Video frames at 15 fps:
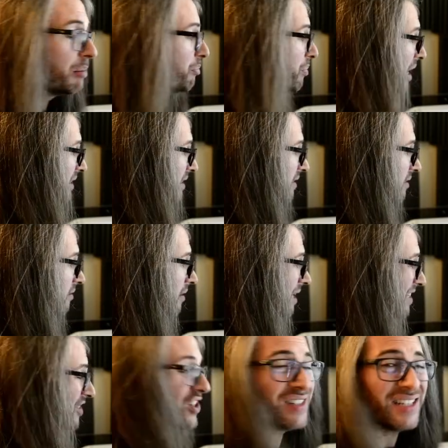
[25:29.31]
but
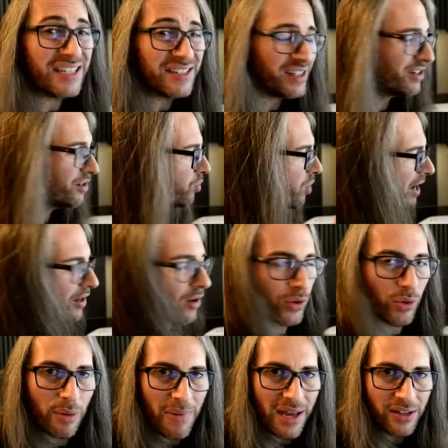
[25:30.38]
it's just easier. Why go
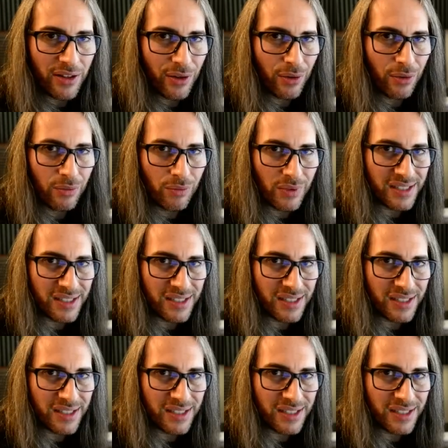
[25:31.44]
to a menu?